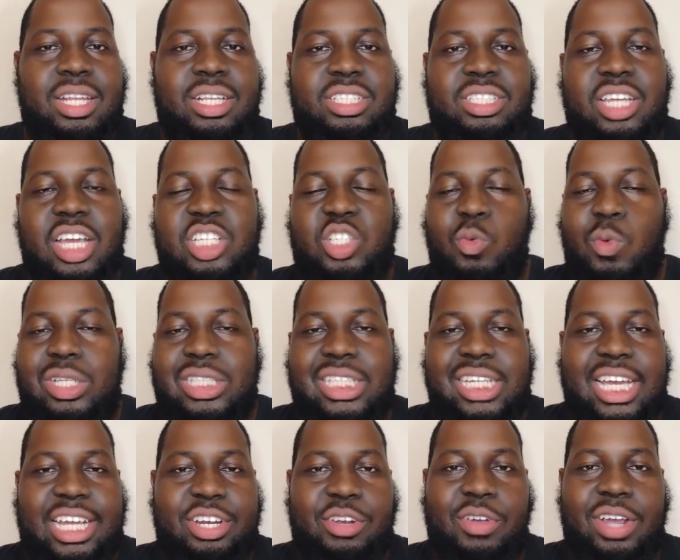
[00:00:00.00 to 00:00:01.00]
The schedule
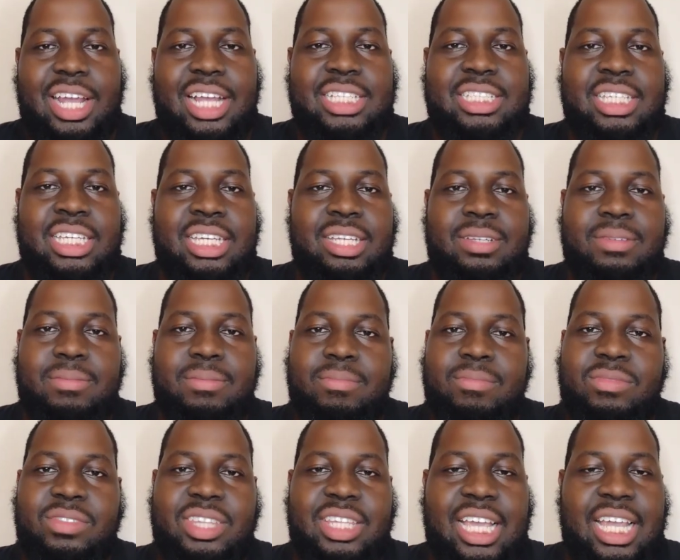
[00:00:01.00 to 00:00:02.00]
wasn't that crazy.
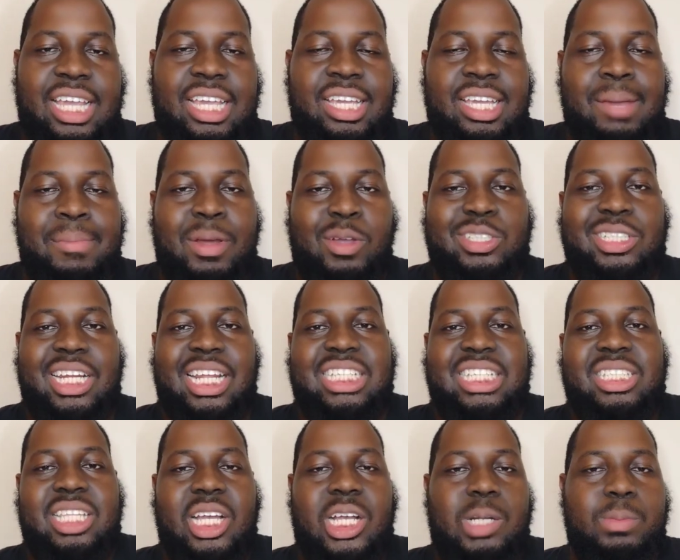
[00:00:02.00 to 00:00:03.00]
They I'm not gonna say they
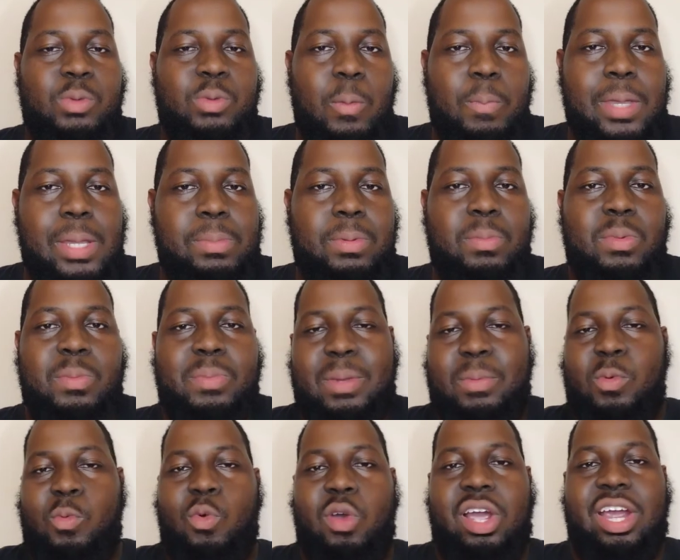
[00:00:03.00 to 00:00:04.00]
snuck up on people, but
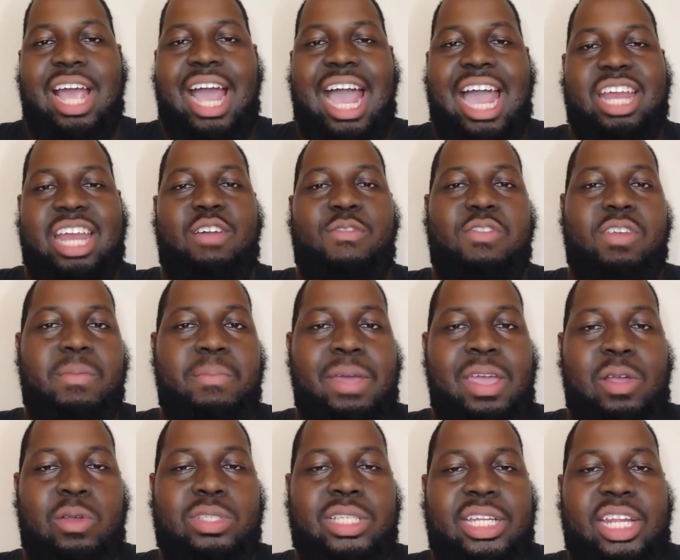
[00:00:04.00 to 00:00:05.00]
people weren't eyeing up for the
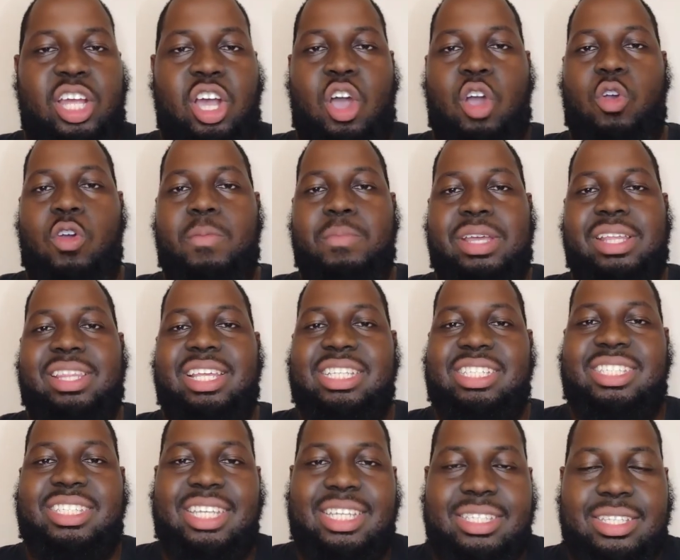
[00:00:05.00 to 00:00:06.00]
Bengals like they are gonna be
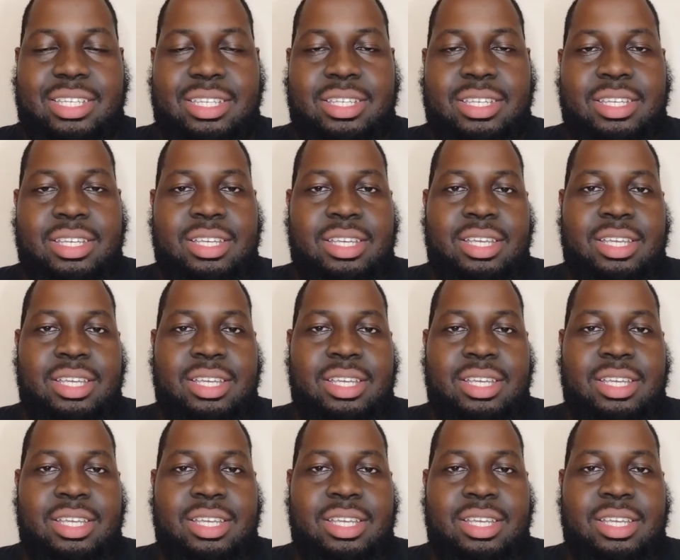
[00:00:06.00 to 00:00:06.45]
this season.